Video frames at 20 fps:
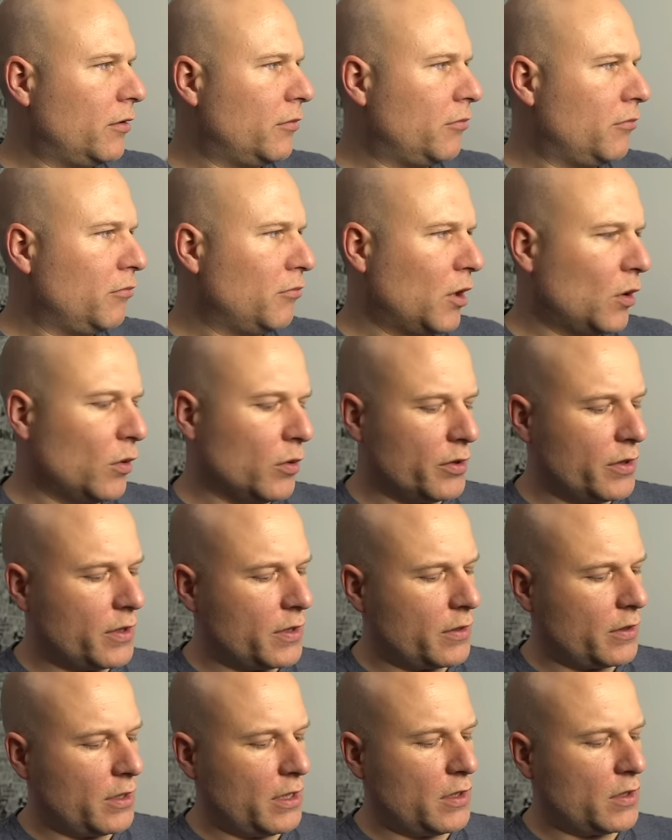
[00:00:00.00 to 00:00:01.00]

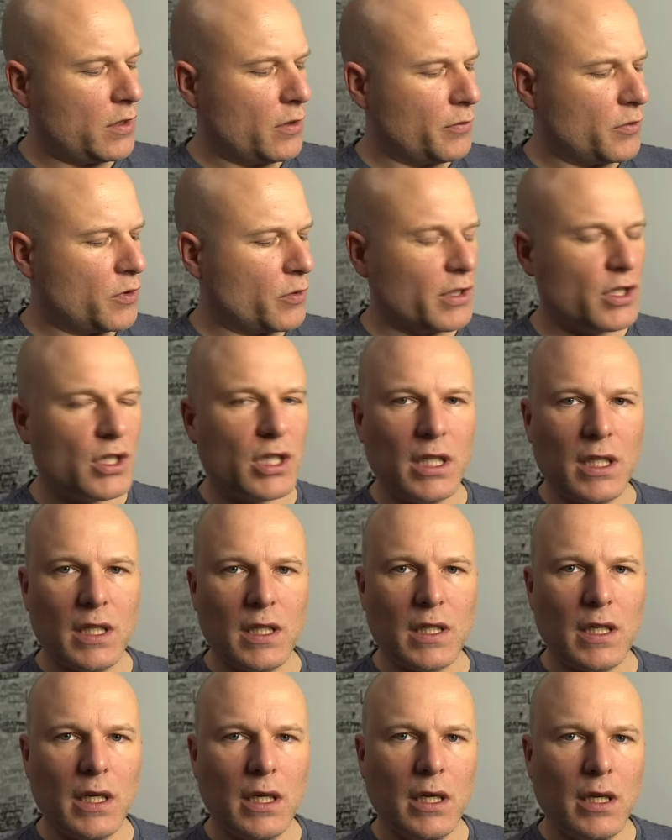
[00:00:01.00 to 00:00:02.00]
molds, these thumb switch
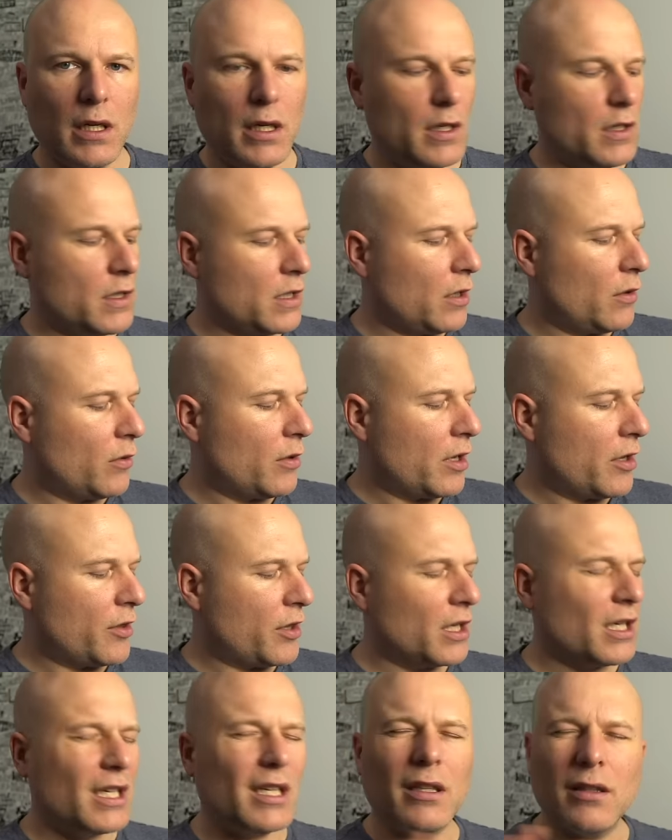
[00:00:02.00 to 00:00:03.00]
keys. So I
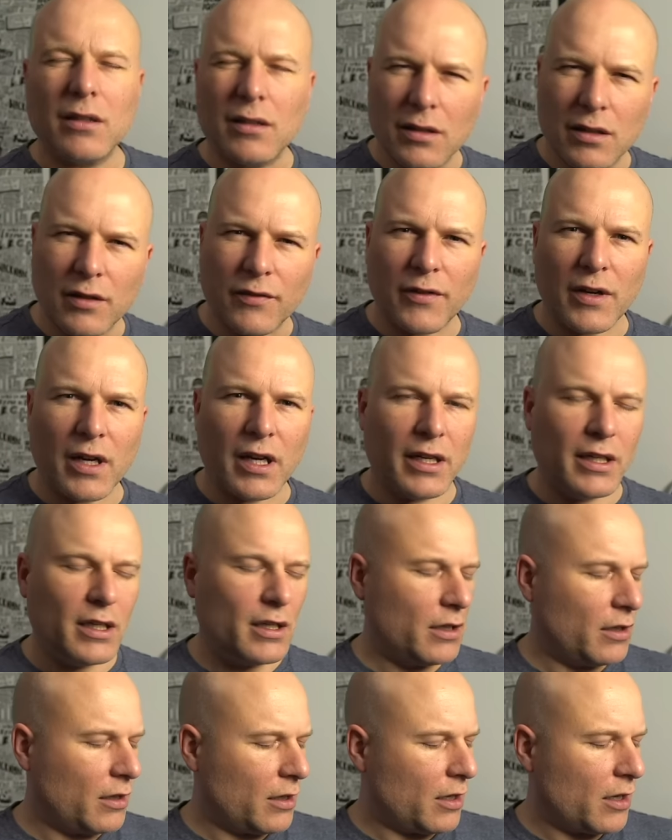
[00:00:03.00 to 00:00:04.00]
think Defy,
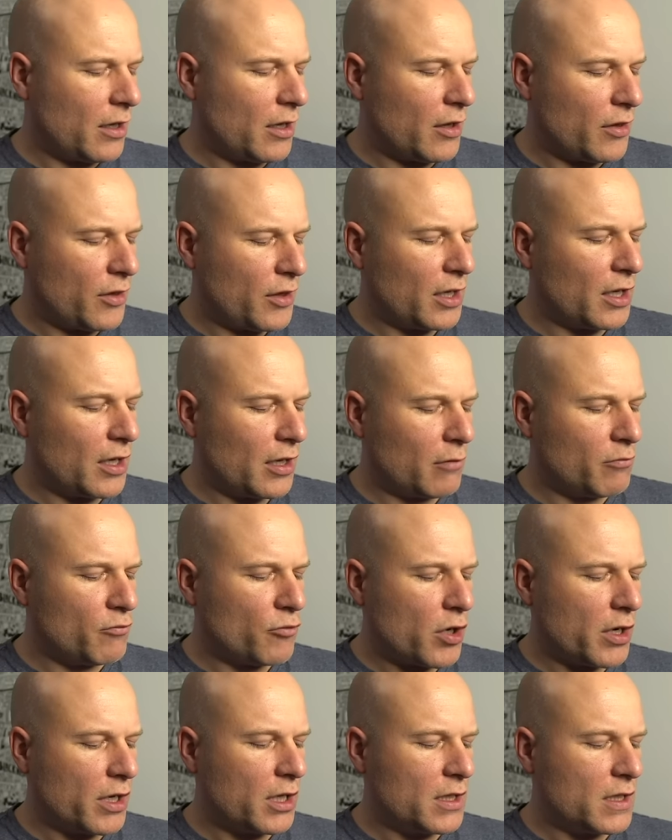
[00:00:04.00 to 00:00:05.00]
I think I'm
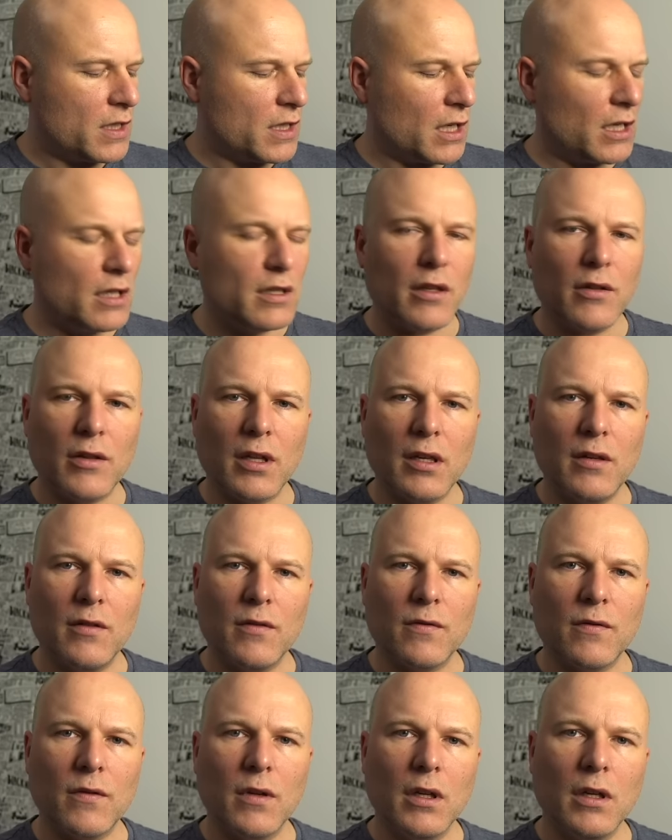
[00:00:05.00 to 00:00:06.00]
right in saying that
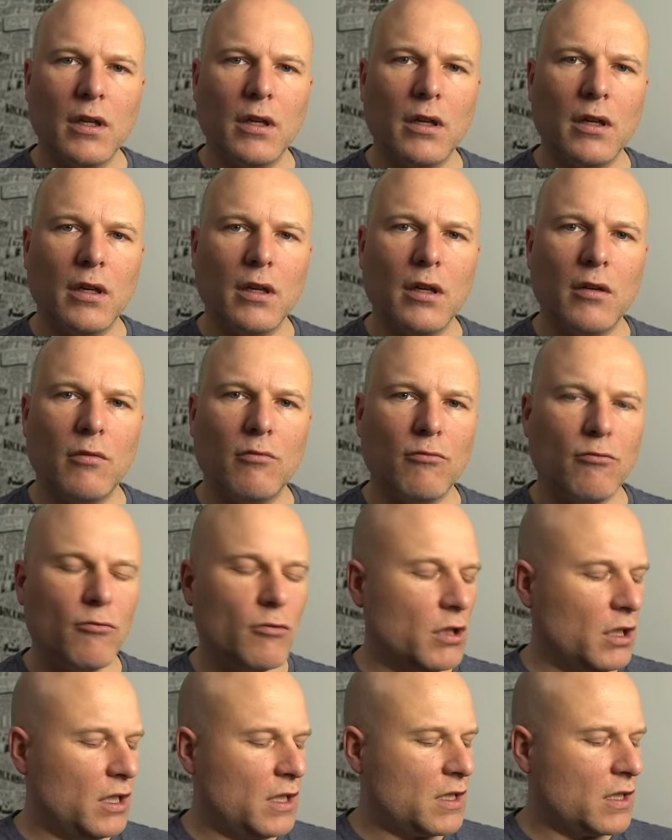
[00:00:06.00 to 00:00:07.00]
they've
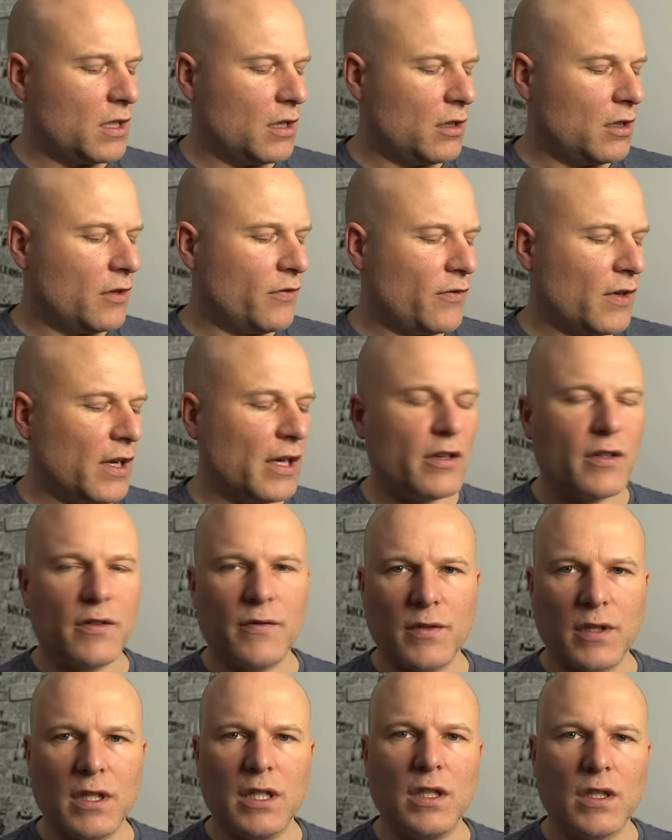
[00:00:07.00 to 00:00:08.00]
released the files
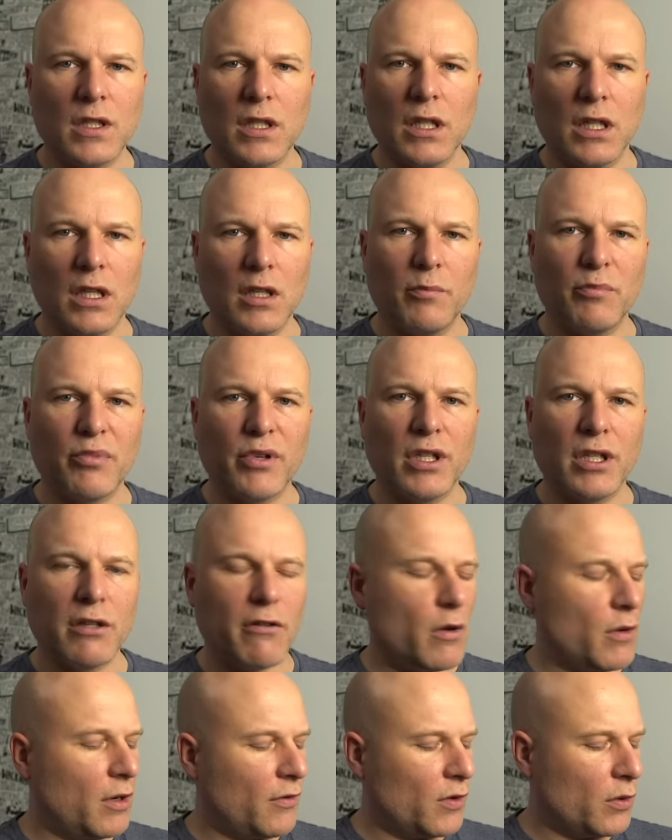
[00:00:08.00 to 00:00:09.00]
for these, so you could print
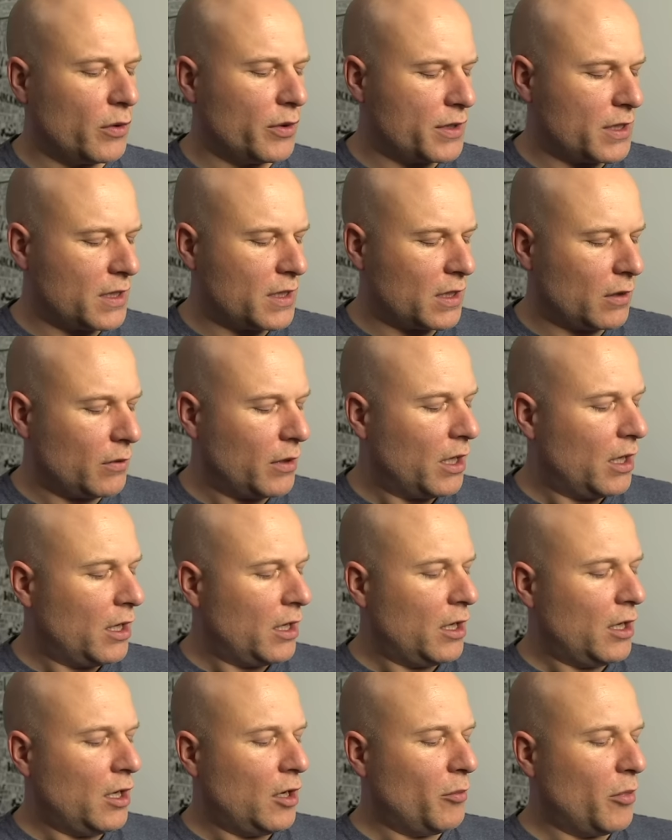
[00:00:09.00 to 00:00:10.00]
your own if you wanted to,
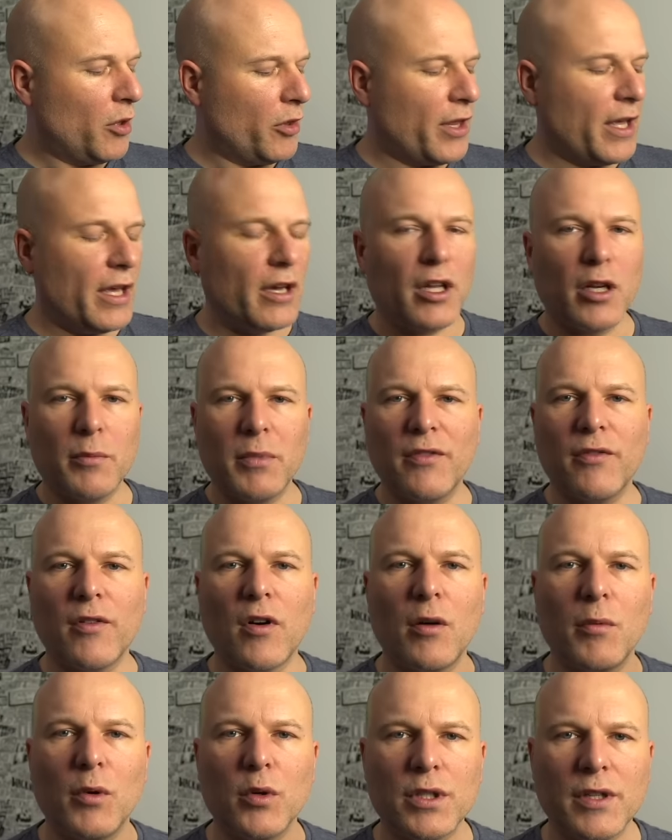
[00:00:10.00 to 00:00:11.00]
but they are going to be
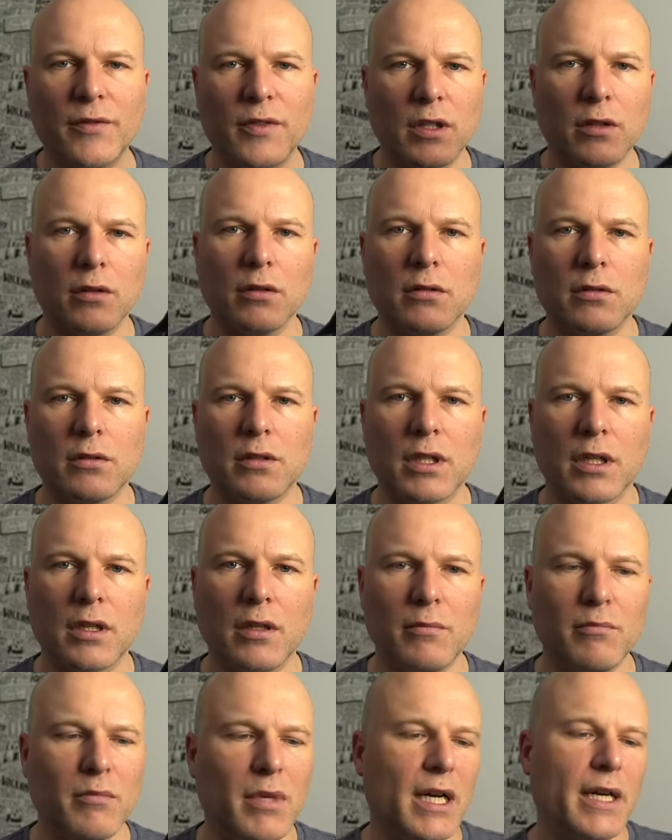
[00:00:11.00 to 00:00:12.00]
far more difficult to
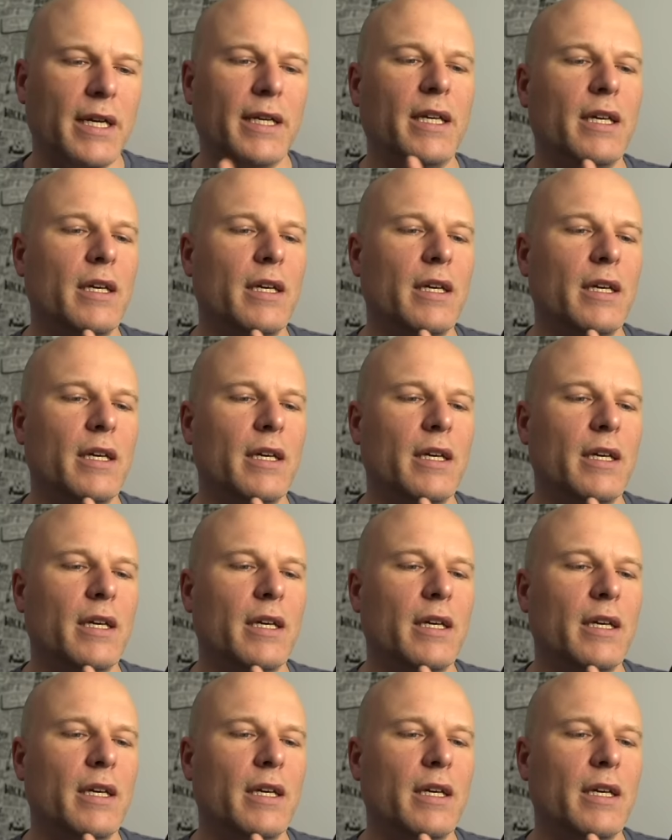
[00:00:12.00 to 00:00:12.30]
come by